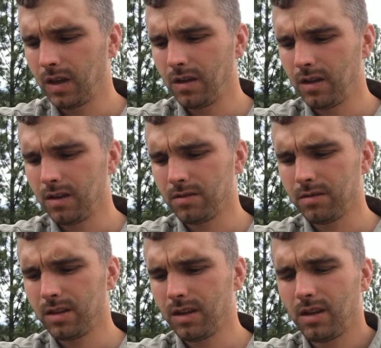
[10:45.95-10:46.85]
you know,
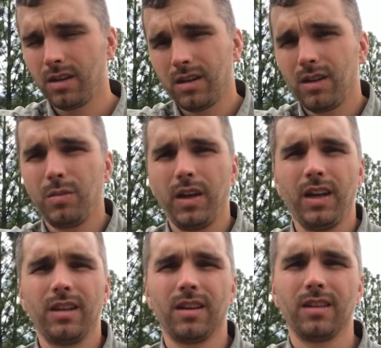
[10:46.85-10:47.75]
it could be
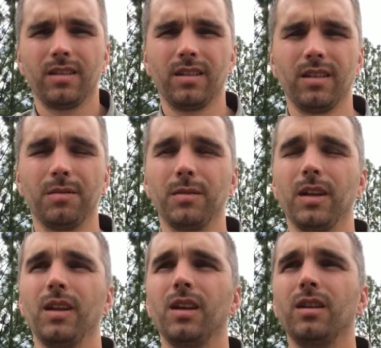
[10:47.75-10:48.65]
anything, you know.
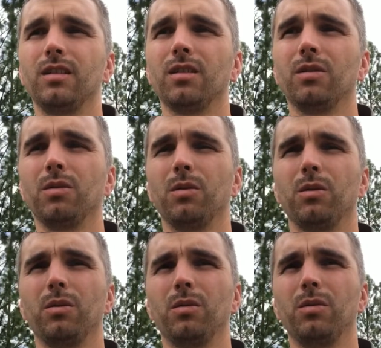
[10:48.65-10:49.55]
So
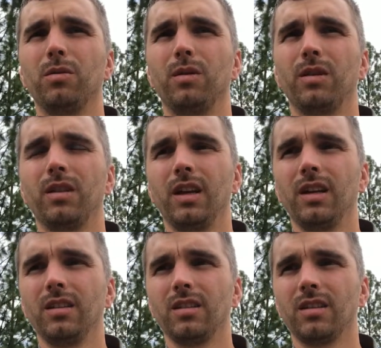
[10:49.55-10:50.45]
the
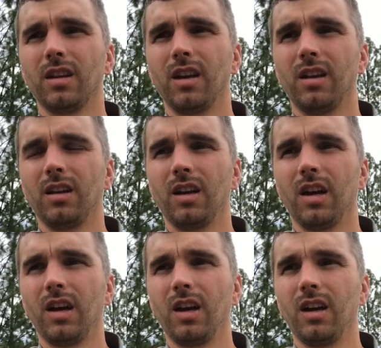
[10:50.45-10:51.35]
things that
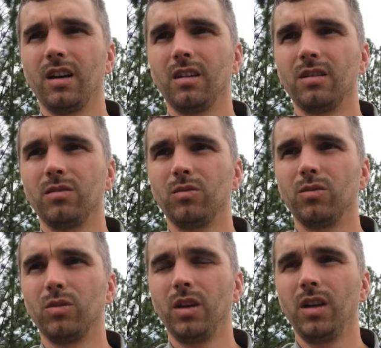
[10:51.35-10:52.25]

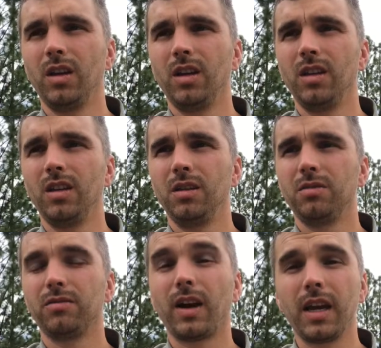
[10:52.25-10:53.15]
we
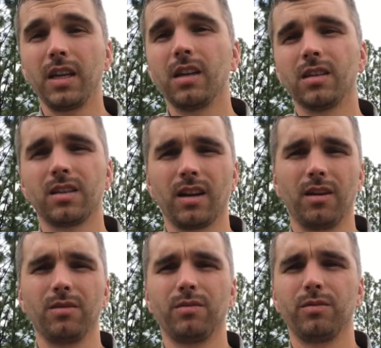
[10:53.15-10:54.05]
find
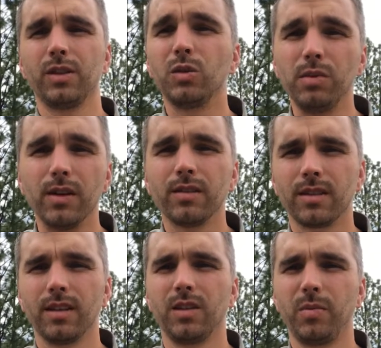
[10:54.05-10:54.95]
ourselves,
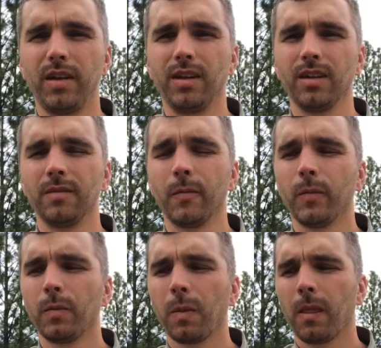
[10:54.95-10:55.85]
spiritually speaking,
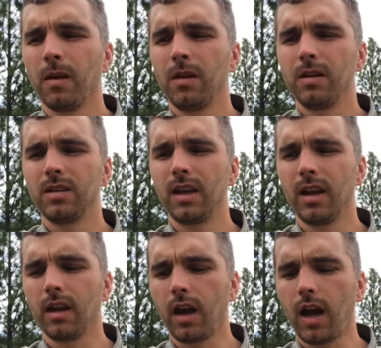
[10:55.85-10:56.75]

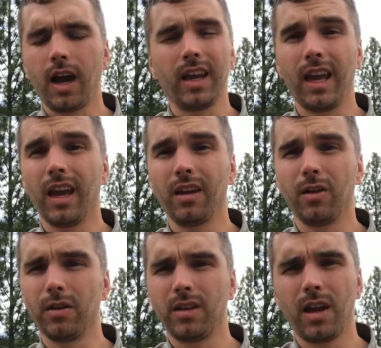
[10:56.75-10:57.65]
saying, I can't
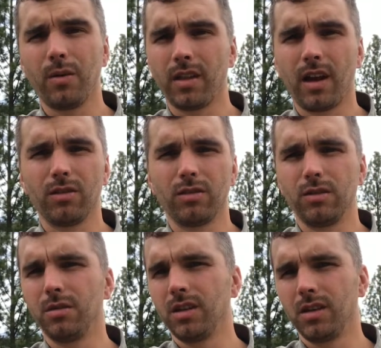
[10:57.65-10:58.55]
go a day without
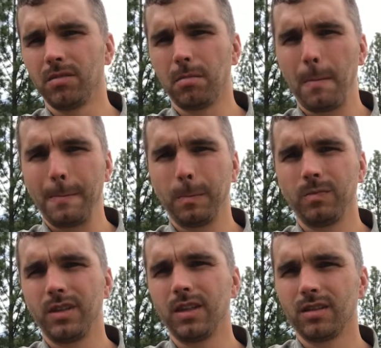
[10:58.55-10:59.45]
doing
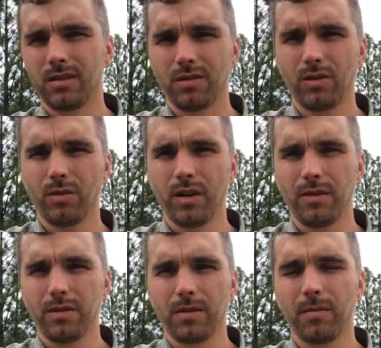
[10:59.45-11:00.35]
this or
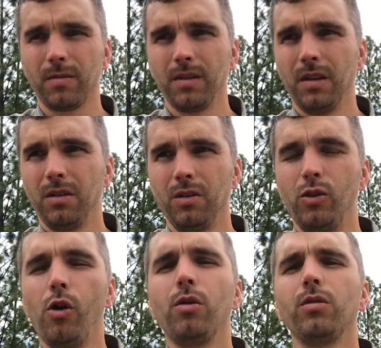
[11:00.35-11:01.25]
whatever.
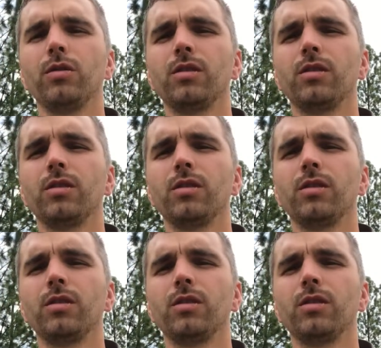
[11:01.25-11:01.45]
Those